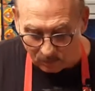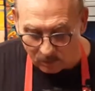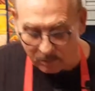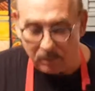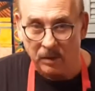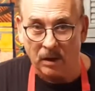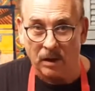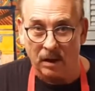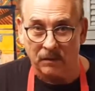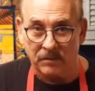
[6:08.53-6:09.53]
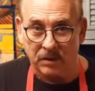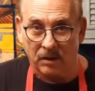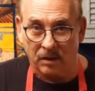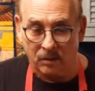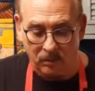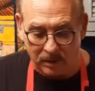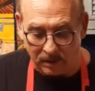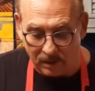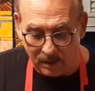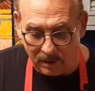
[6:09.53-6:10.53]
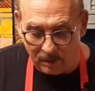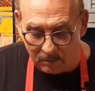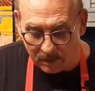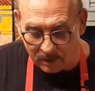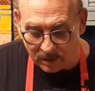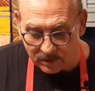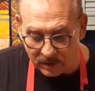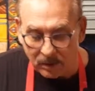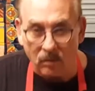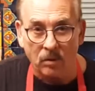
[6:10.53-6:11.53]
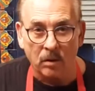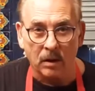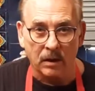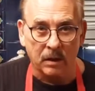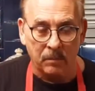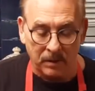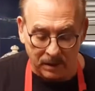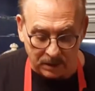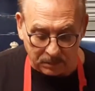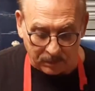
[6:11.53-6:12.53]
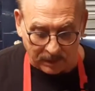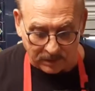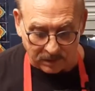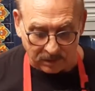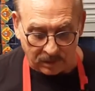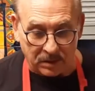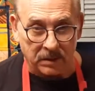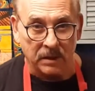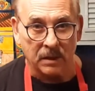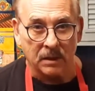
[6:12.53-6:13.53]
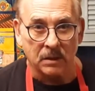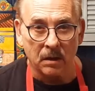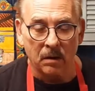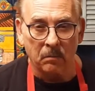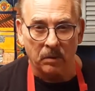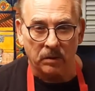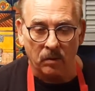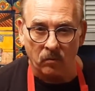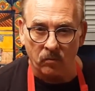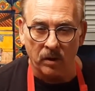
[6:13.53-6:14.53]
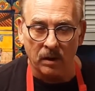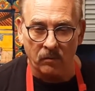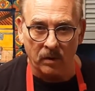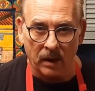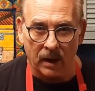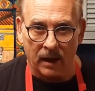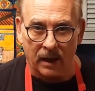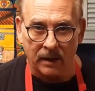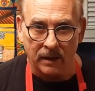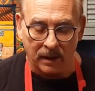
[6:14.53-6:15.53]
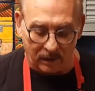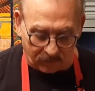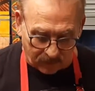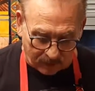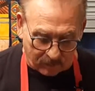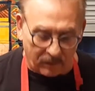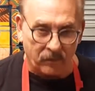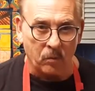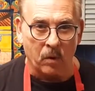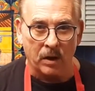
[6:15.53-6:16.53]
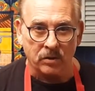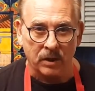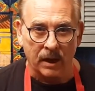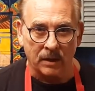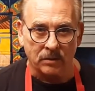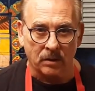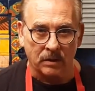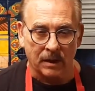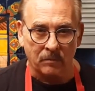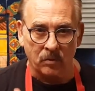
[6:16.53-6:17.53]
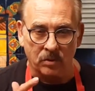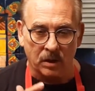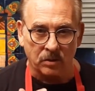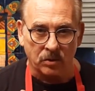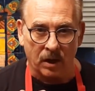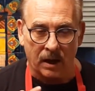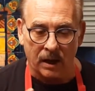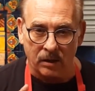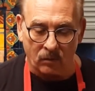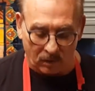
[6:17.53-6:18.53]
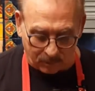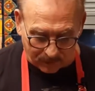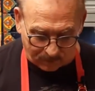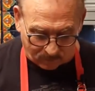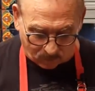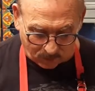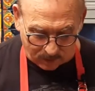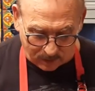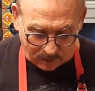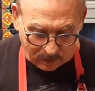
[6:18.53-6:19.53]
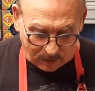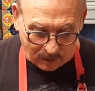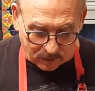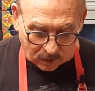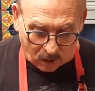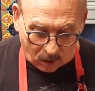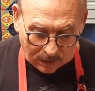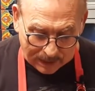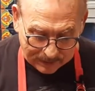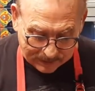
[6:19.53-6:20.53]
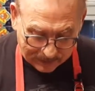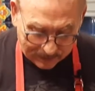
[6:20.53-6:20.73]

want to put gloves on, okay? Because they don't look like they'll be that spicy or the seeds, but they're really, really hot. And even if you wash your hands every time you touch your eye, you really pay for it. So all I did